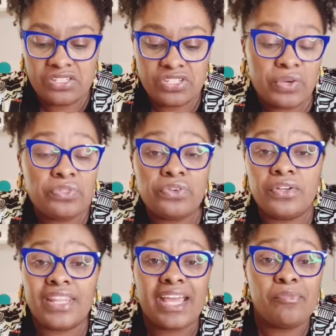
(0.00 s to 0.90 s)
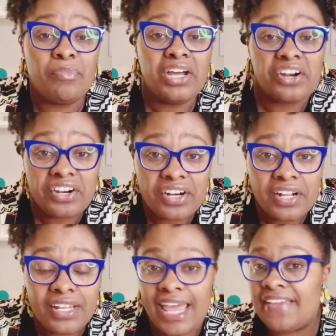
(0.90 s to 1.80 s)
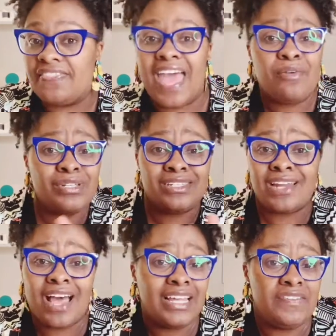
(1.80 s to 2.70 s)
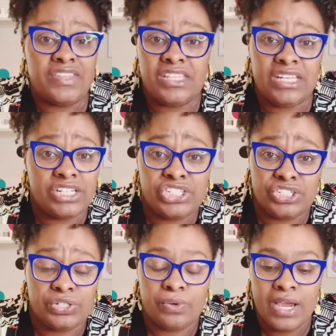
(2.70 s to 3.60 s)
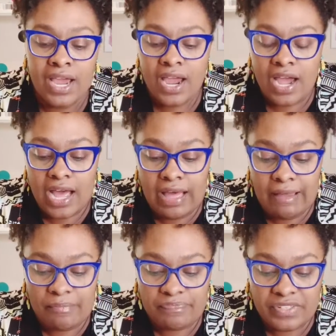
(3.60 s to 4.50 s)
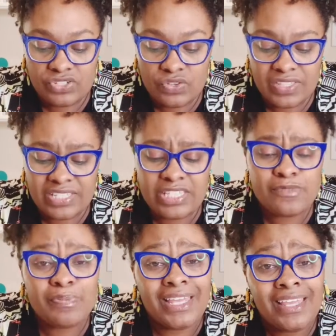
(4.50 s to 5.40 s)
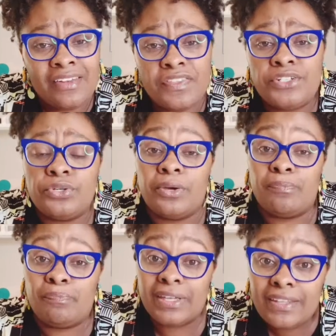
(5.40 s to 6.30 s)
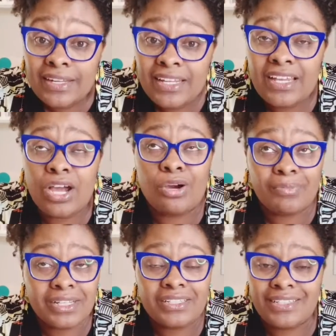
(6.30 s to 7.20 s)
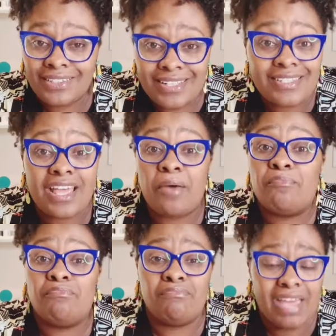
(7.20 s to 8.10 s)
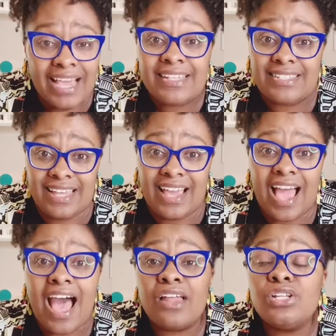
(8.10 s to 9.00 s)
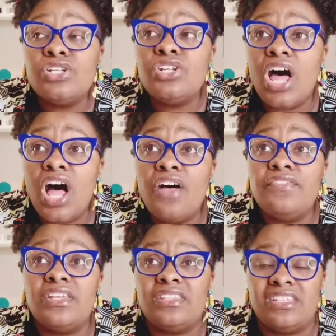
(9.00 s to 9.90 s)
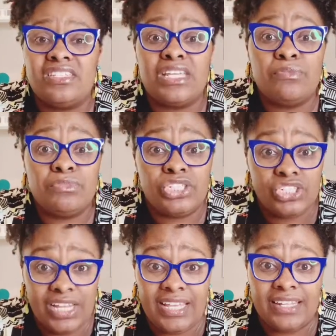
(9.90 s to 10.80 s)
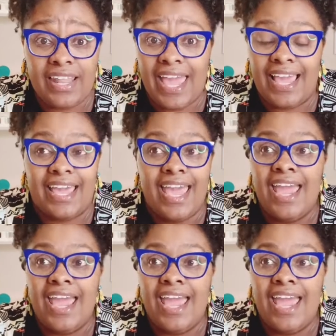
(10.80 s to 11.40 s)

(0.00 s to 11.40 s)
sewed through it like butter. Like, that was not even the issue. So the speed, the durability, oh my goodness, amazing. I love this machine. Like,